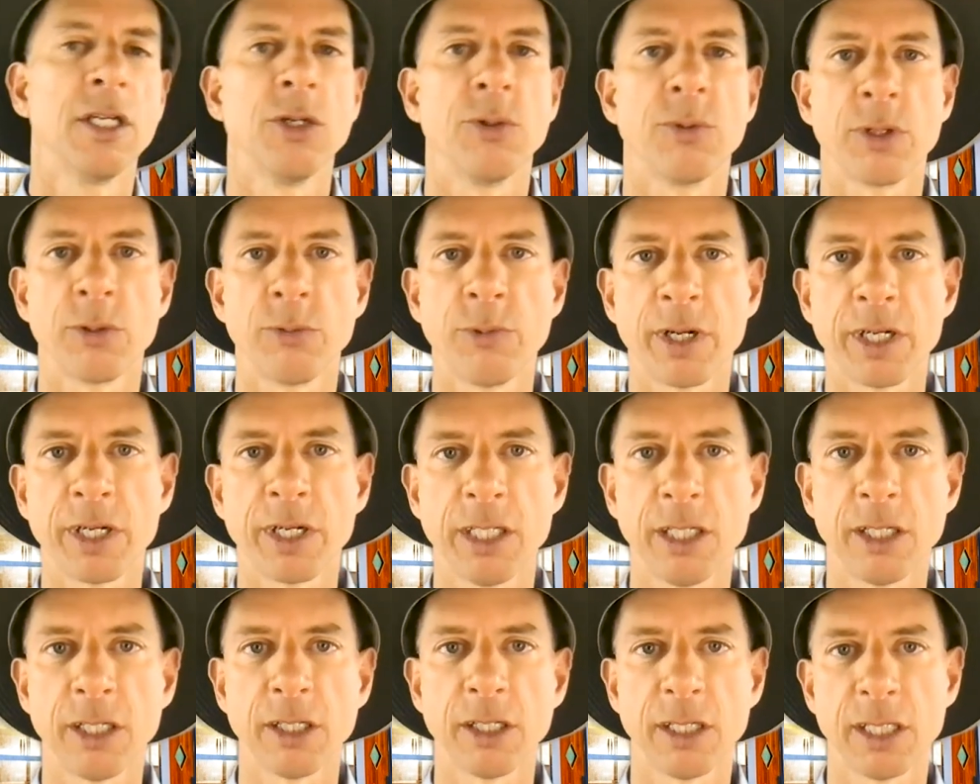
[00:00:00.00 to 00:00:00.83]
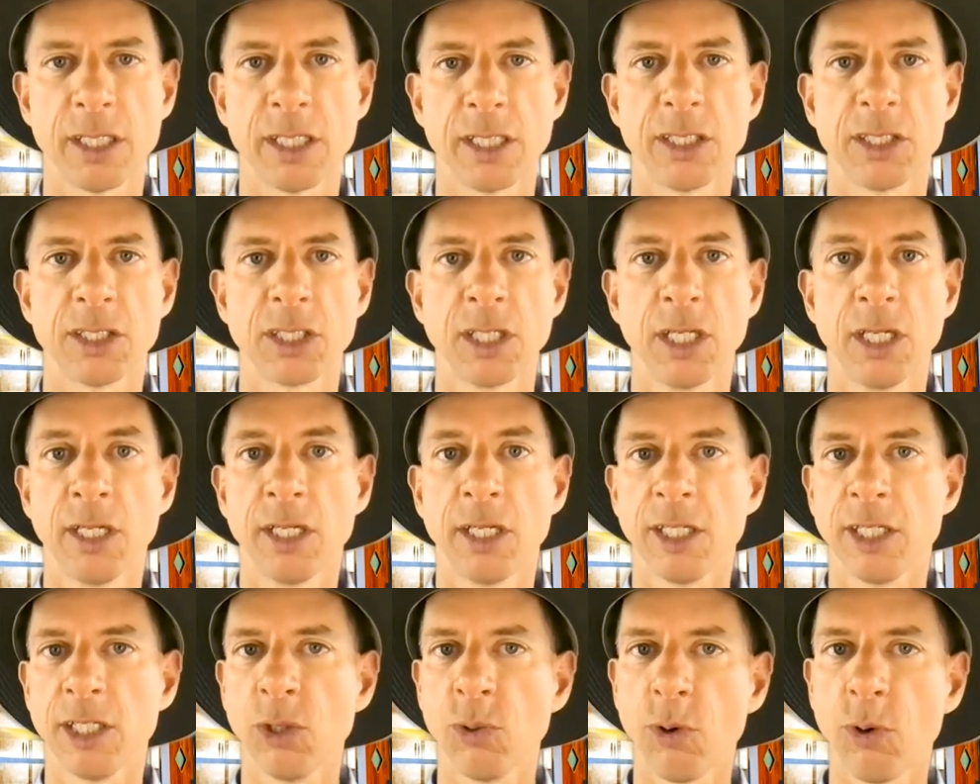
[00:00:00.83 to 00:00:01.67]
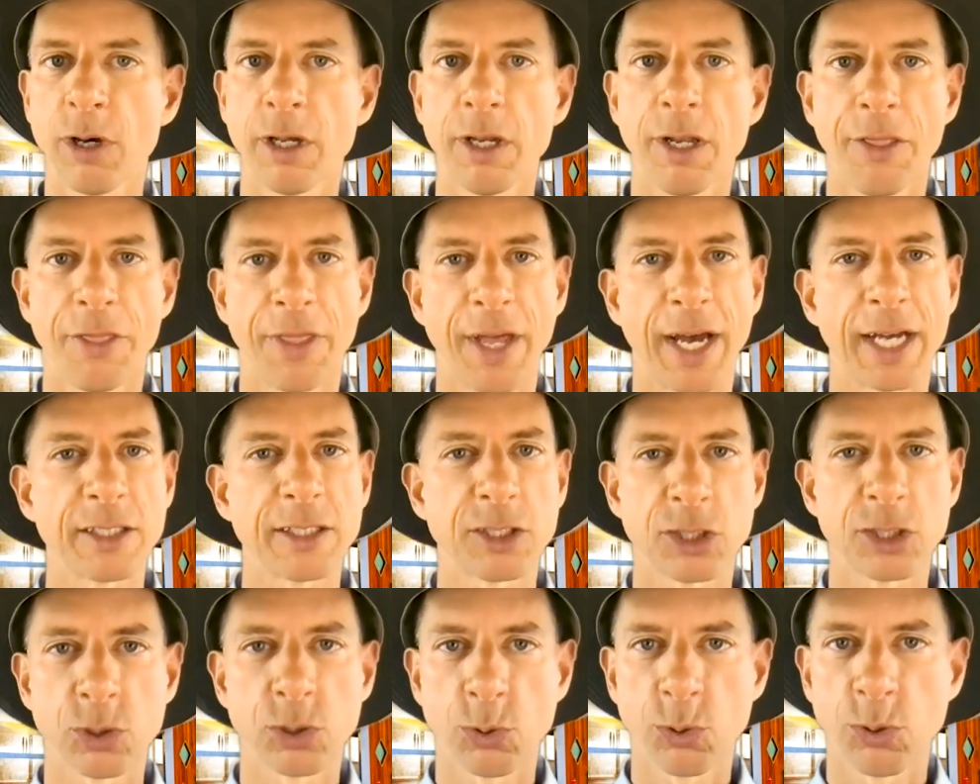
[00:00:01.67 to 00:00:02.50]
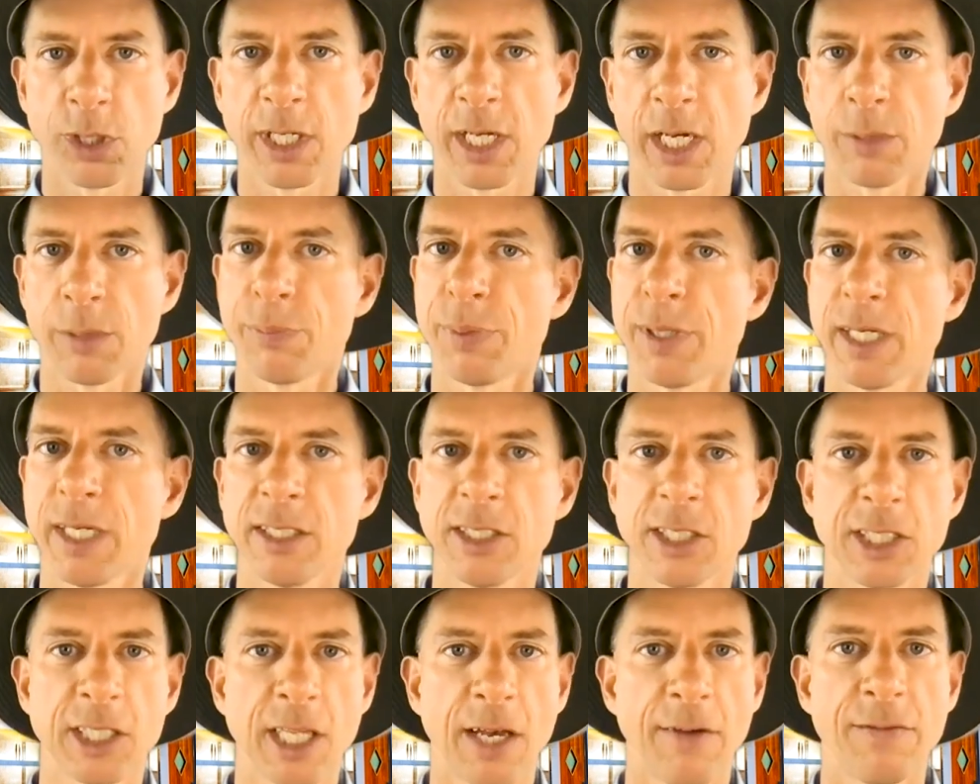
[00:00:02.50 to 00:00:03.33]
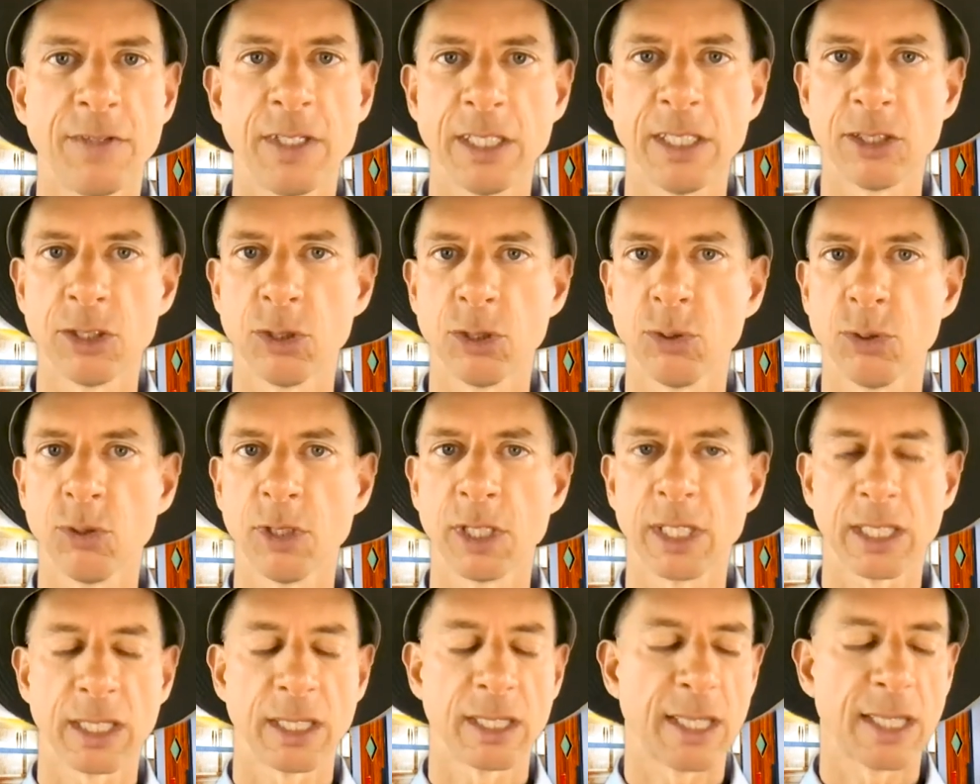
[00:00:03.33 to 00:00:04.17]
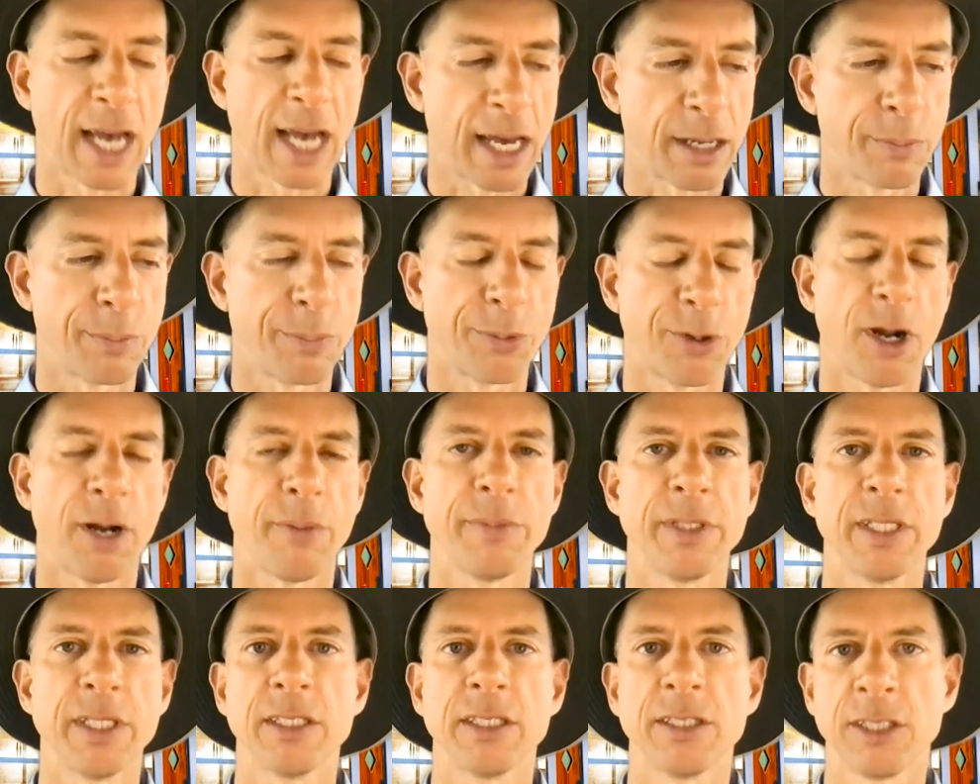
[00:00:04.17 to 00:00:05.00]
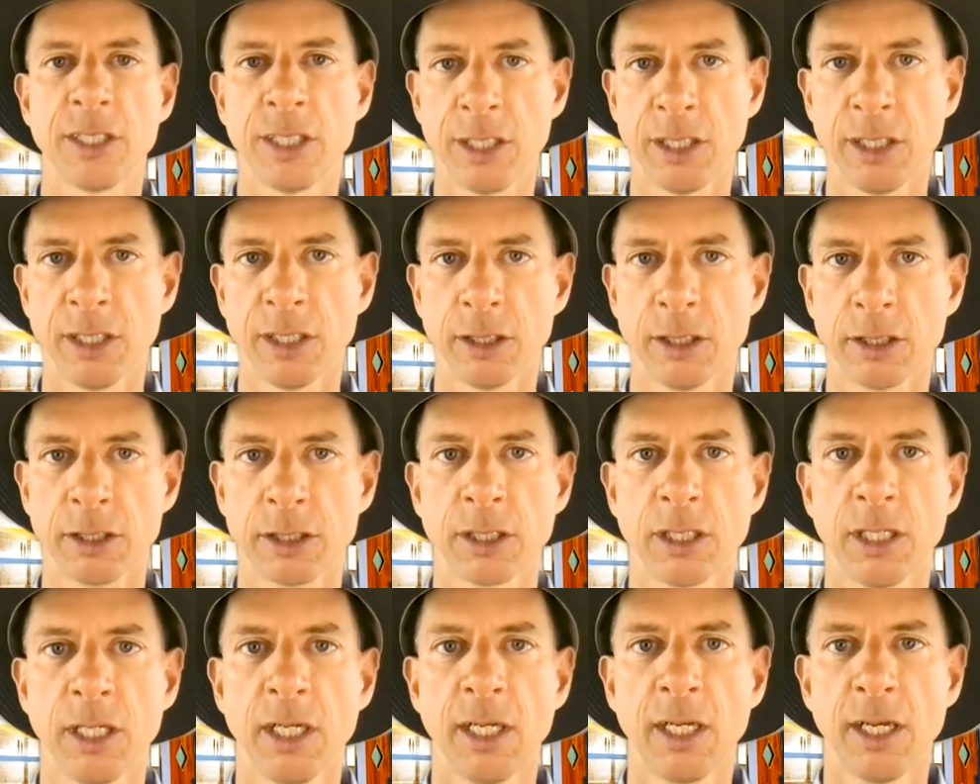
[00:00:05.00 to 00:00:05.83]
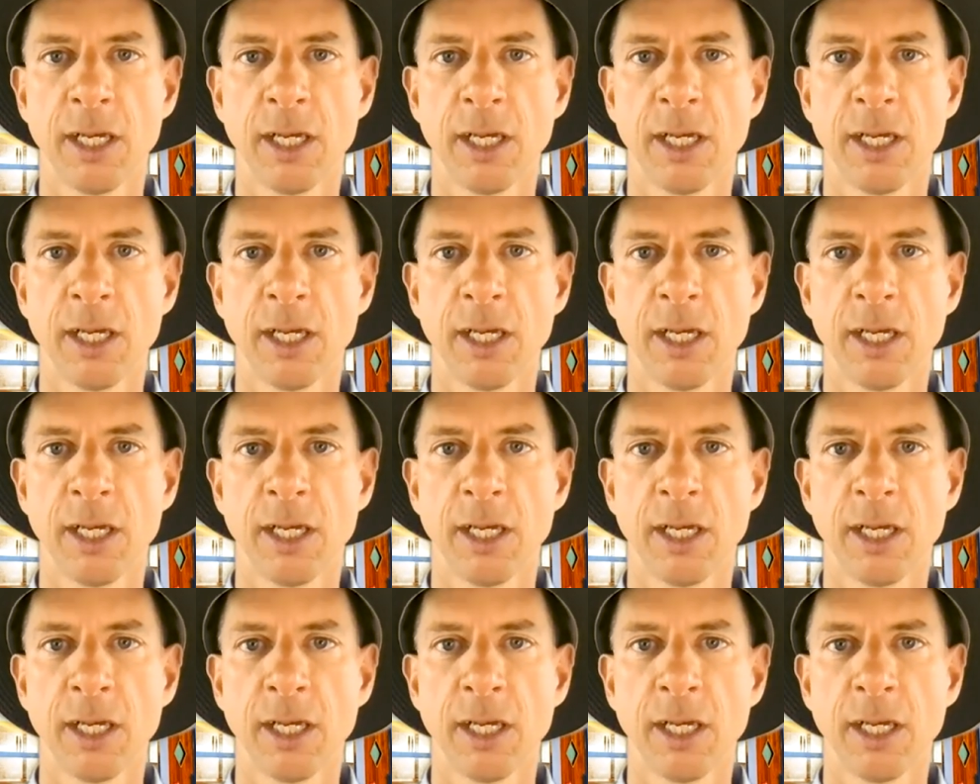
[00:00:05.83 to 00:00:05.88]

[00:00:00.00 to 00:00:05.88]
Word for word: What I want to hear is, you know what, that story on page 72, like that brought me to tears.